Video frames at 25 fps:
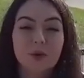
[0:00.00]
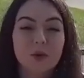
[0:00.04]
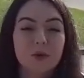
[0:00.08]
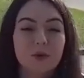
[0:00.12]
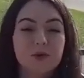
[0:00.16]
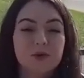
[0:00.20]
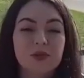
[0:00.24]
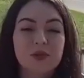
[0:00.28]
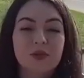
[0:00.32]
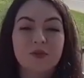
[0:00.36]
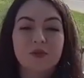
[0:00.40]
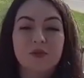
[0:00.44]

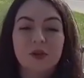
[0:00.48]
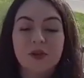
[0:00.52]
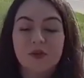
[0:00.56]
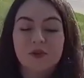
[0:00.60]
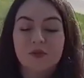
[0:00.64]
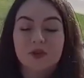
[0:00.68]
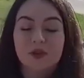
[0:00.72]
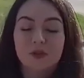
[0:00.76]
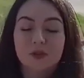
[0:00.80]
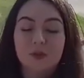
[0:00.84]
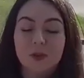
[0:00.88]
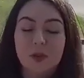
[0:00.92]
what was your
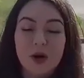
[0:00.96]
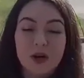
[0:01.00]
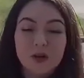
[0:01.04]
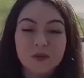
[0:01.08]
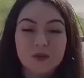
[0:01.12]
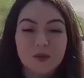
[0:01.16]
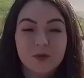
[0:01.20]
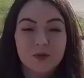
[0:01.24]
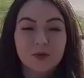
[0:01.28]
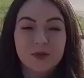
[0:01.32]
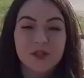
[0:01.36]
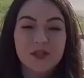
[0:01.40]
favorite
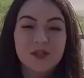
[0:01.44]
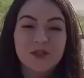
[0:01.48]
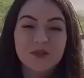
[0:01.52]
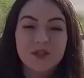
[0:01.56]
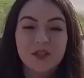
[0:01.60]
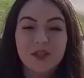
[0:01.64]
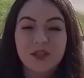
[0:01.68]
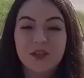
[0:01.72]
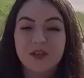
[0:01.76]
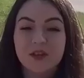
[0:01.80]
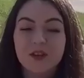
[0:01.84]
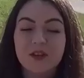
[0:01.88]
part from this
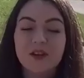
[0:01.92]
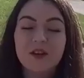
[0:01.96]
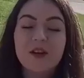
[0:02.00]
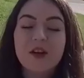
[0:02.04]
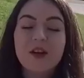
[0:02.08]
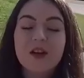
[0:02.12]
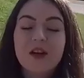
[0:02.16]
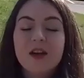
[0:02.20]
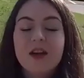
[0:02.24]
video,